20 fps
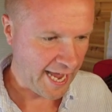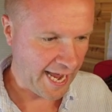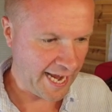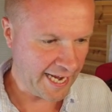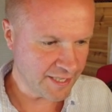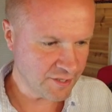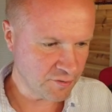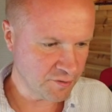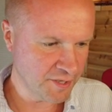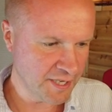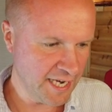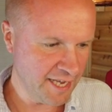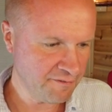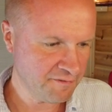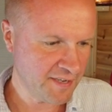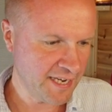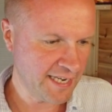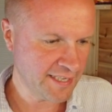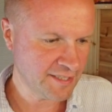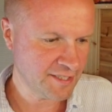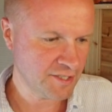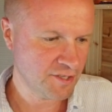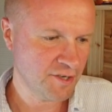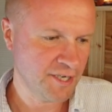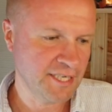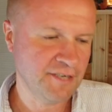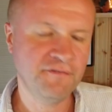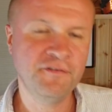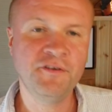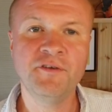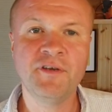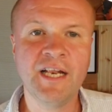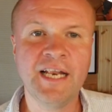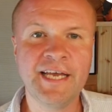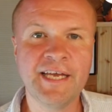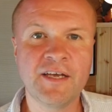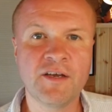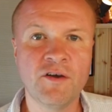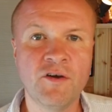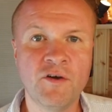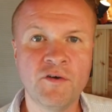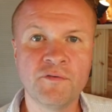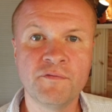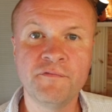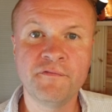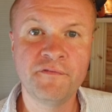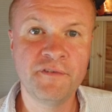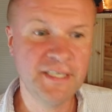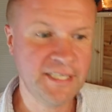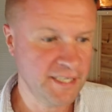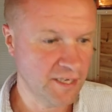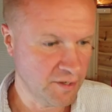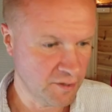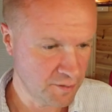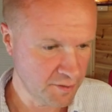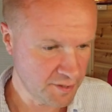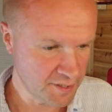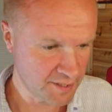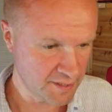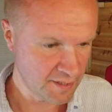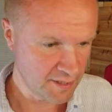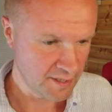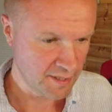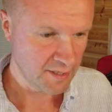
and on the left hand side, if you click on videos,